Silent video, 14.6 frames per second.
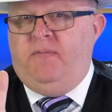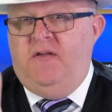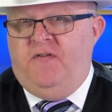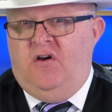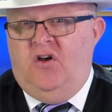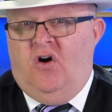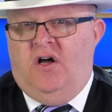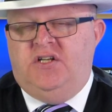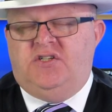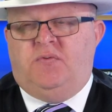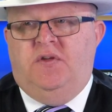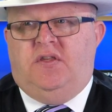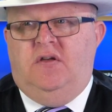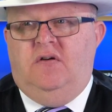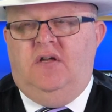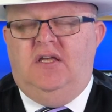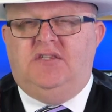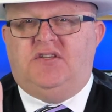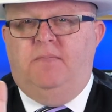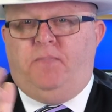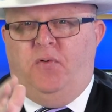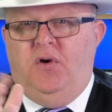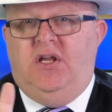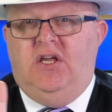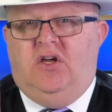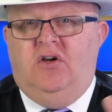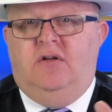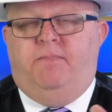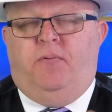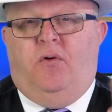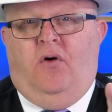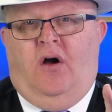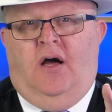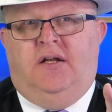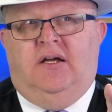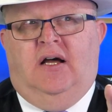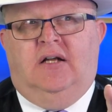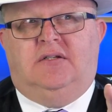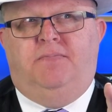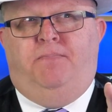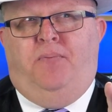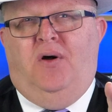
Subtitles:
very honest with you, it's a pretty good product,